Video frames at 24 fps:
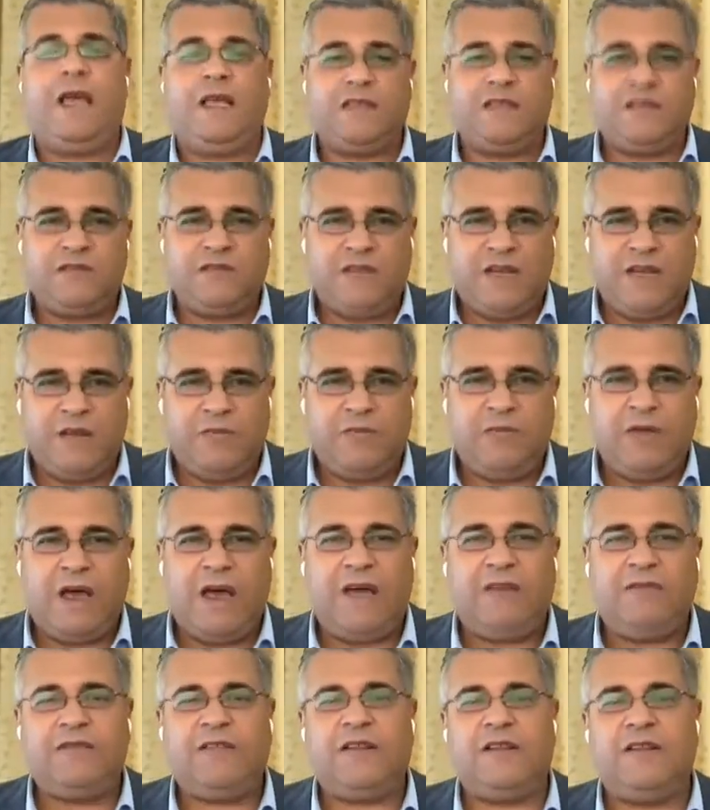Gaza Strip
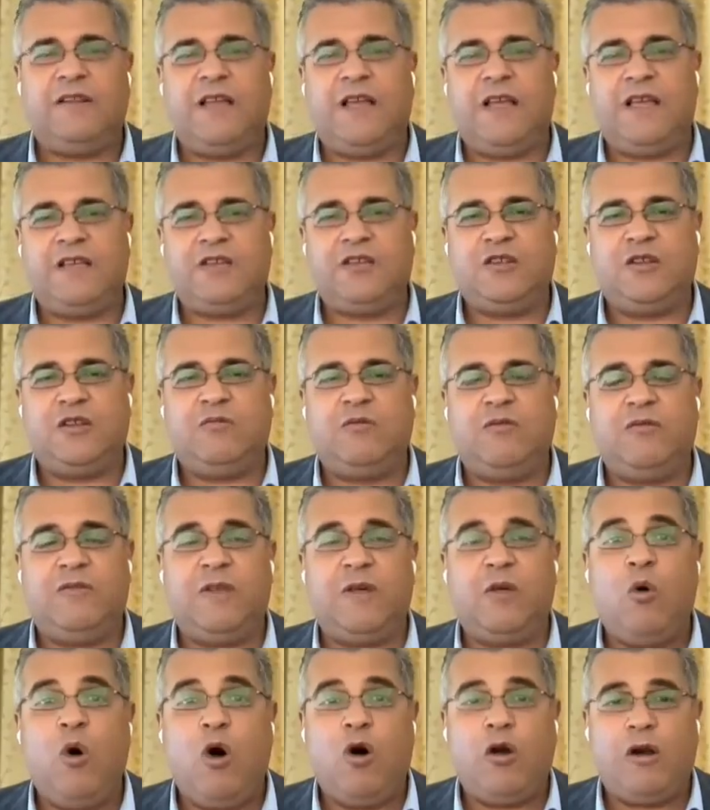after the stop of
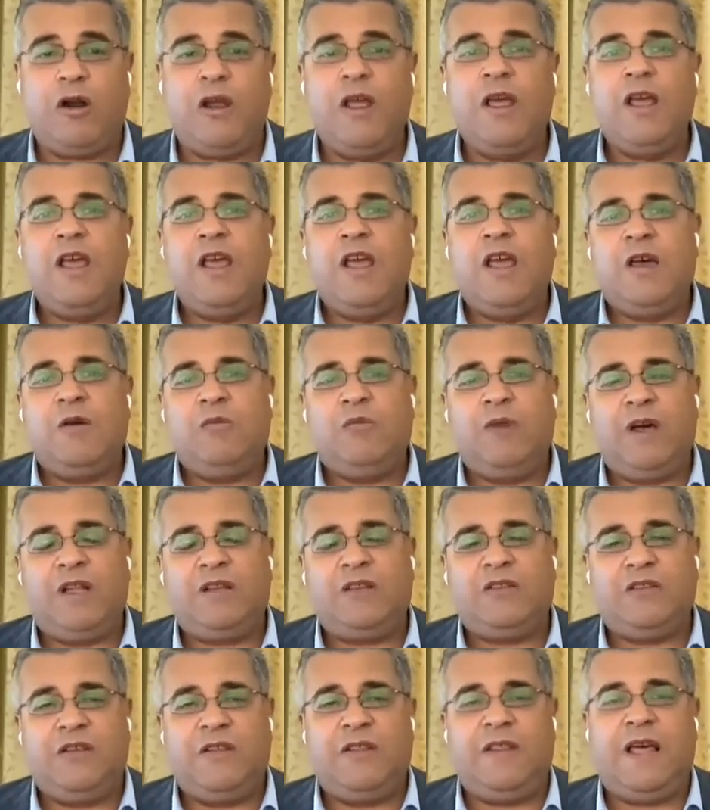the war.
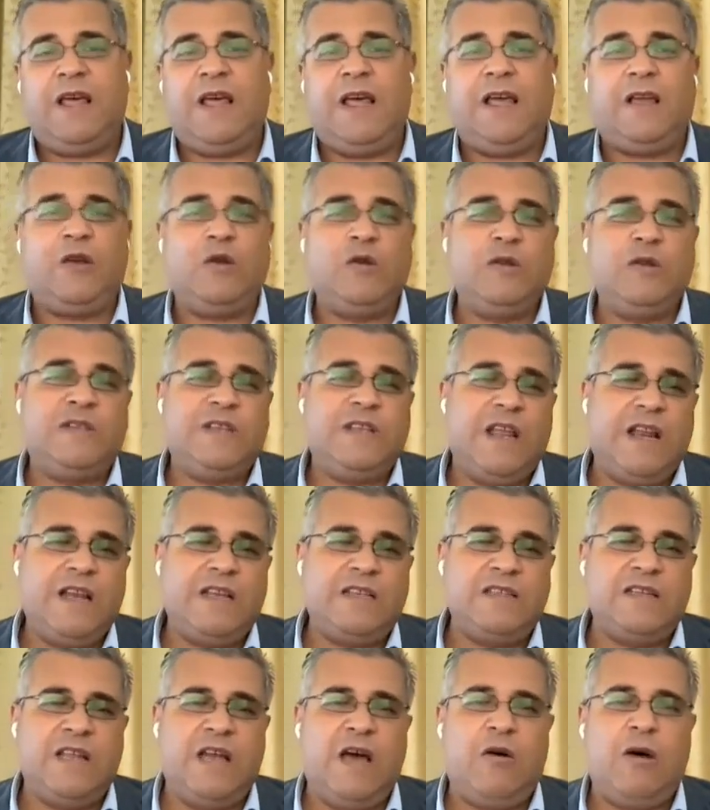But the
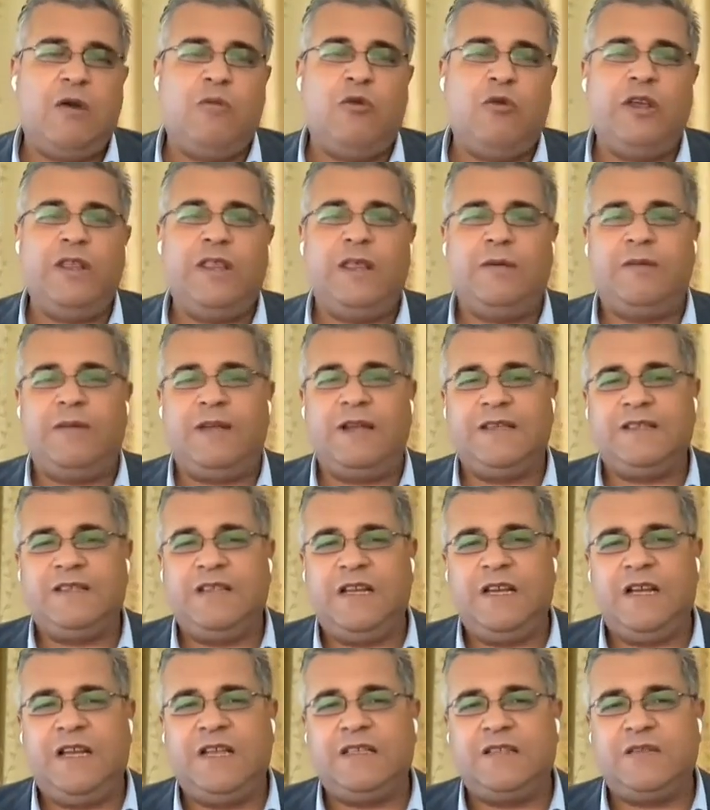concerns now among the
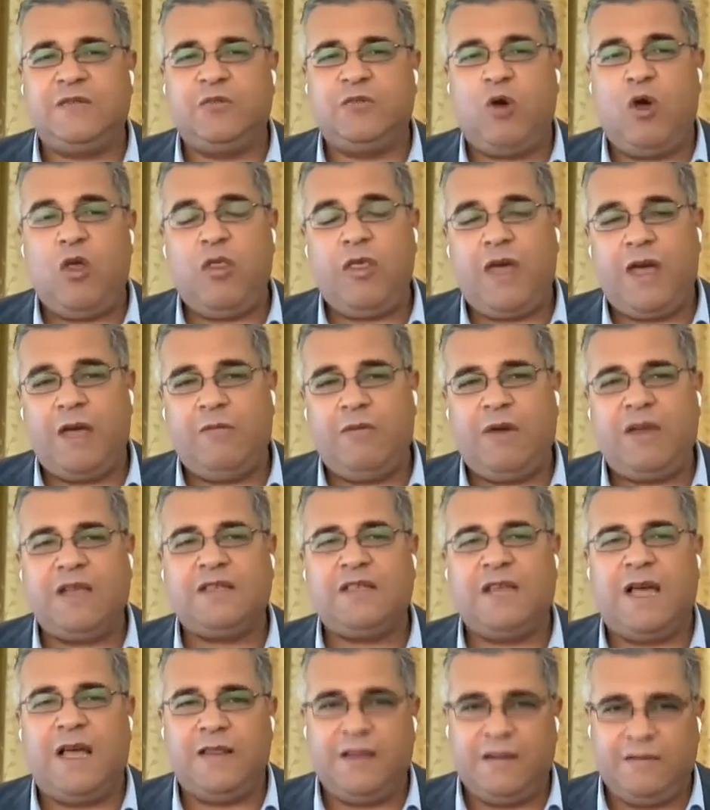Palestinians, both
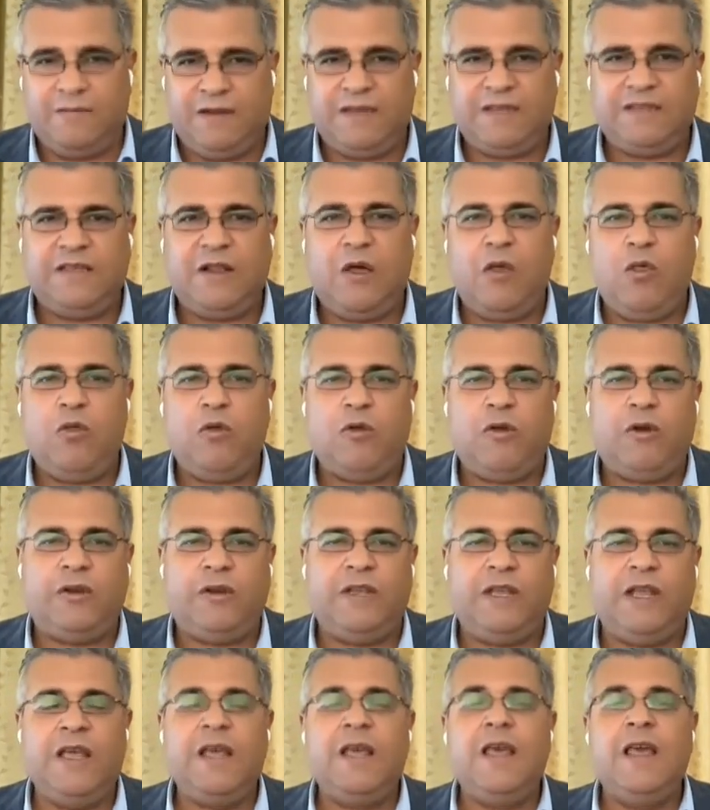Hamas and the Palestinian
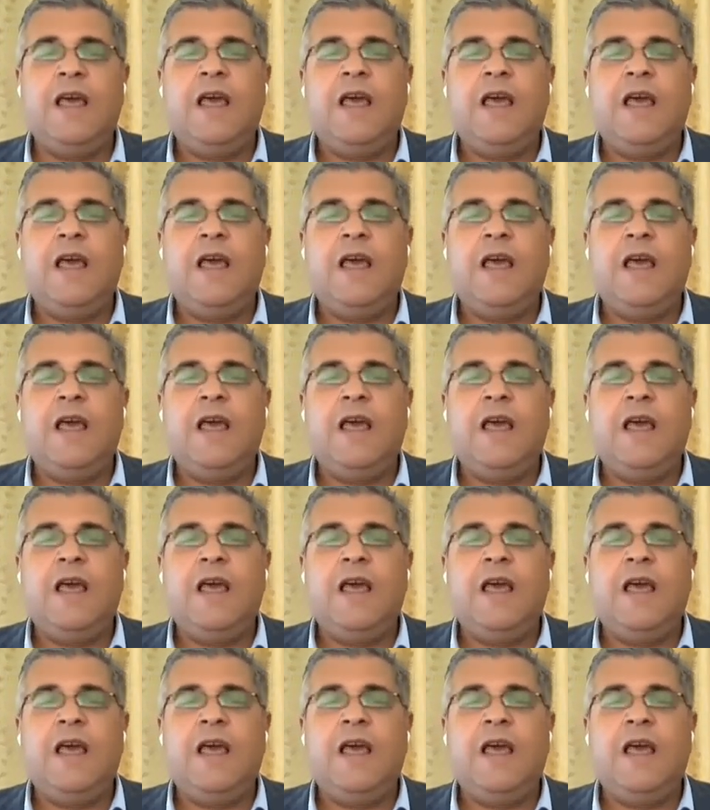Authority,